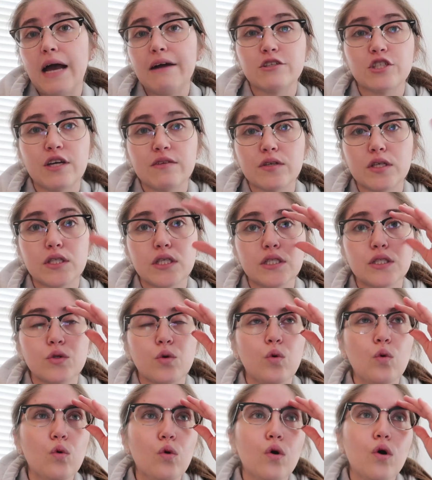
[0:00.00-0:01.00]
I just have to let these
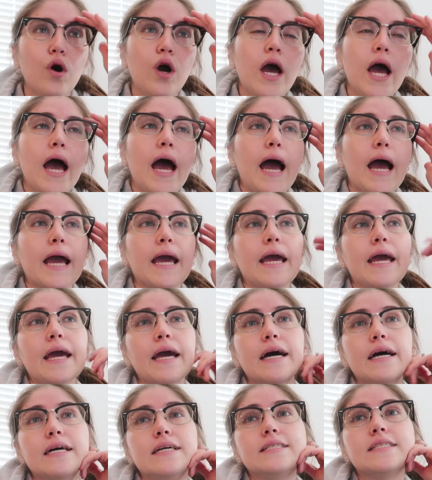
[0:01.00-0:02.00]
cool,
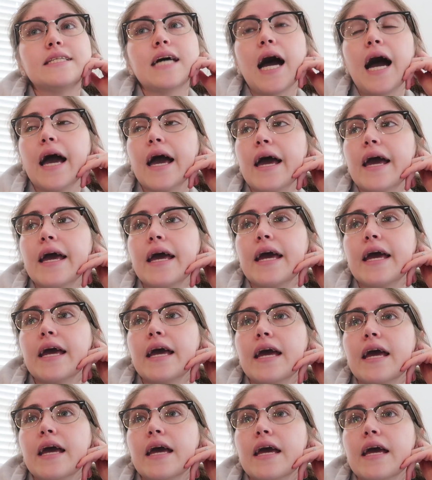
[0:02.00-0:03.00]
and
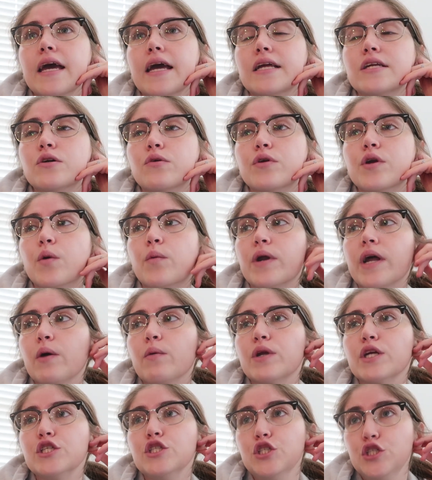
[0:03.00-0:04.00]
I don't know what I
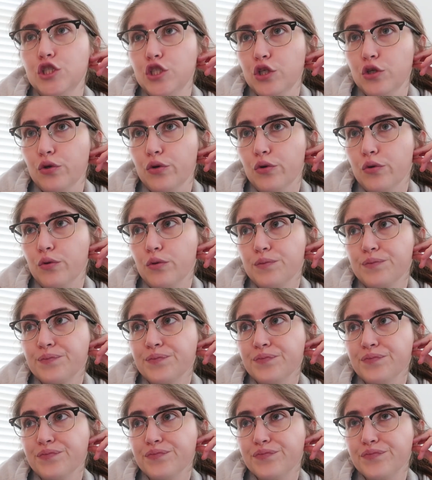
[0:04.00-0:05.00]
want to
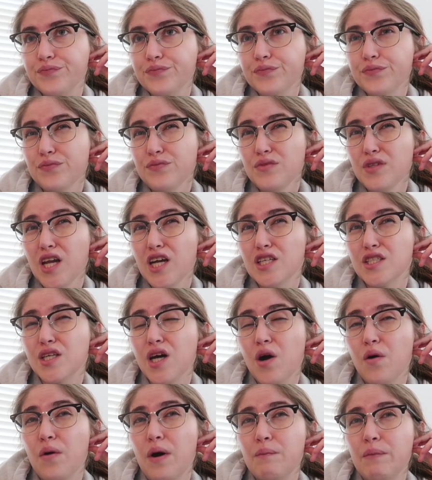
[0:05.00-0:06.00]
do.
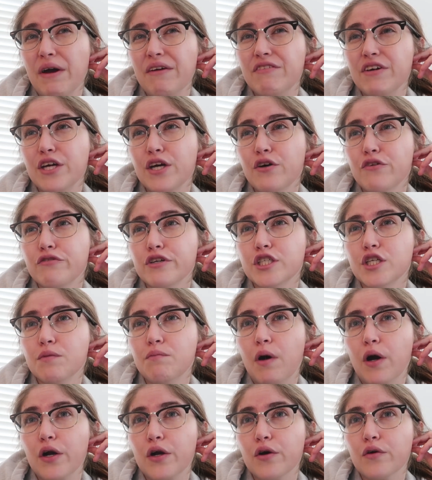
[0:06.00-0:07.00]
So my video for
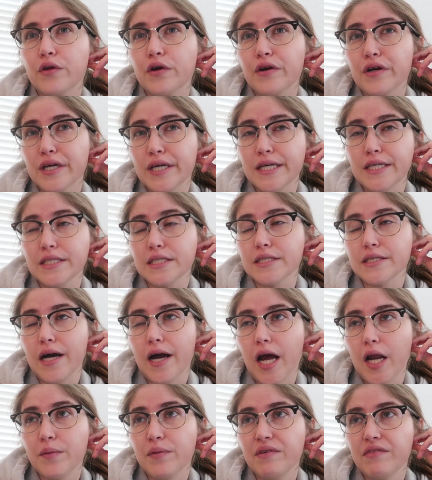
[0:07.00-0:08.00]
tomorrow, there is
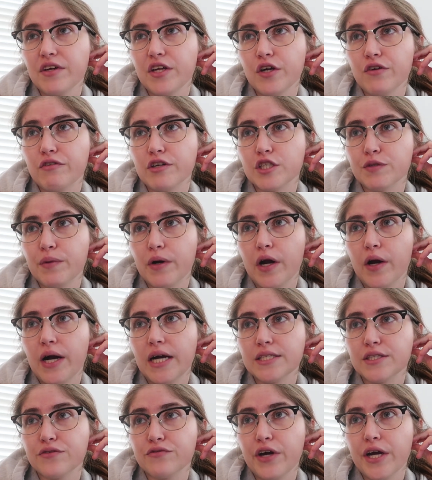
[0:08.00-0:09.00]
not going to be a video for
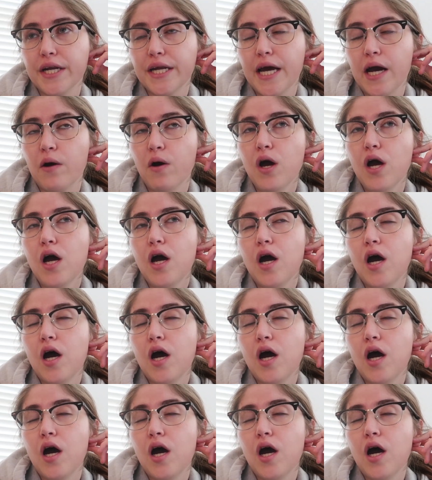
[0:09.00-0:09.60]
tomorrow as of right now.